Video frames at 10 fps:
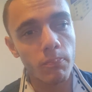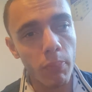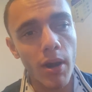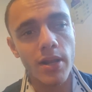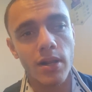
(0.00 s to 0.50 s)

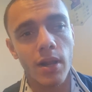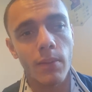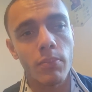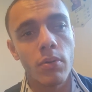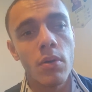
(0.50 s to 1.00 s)
by the
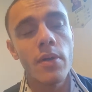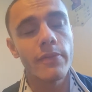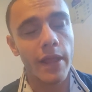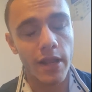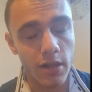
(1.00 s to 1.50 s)
club,
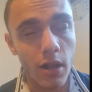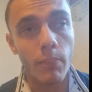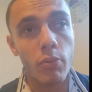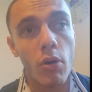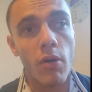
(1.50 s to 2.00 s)
that the
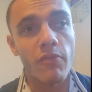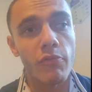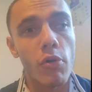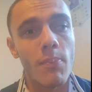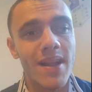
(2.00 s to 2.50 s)
club put on
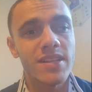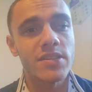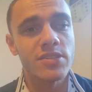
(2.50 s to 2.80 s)
for Matija.